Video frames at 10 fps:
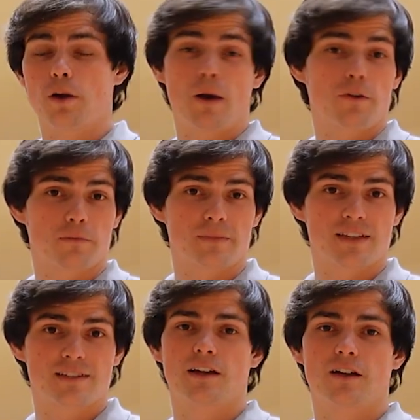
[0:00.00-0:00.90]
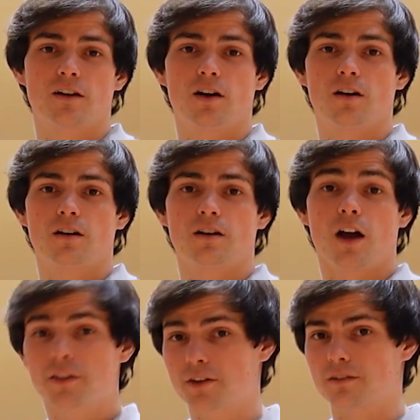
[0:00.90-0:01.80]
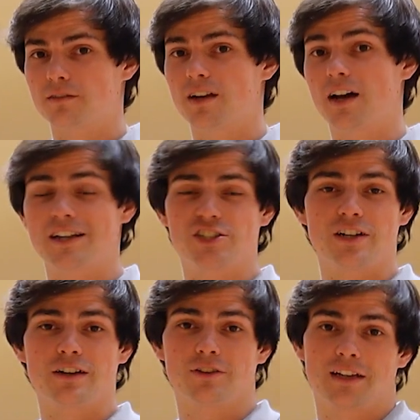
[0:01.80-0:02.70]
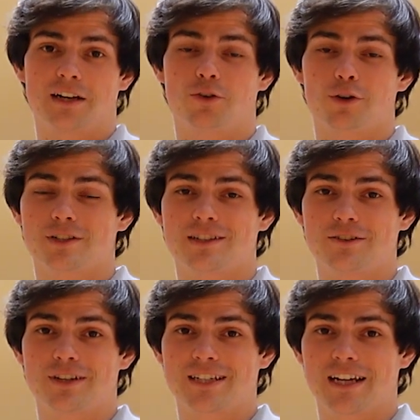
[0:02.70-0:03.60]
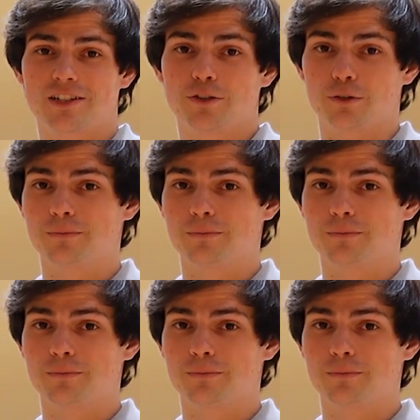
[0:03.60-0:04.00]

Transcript: Apart from this, there are other non-engineering related courses that you can take too.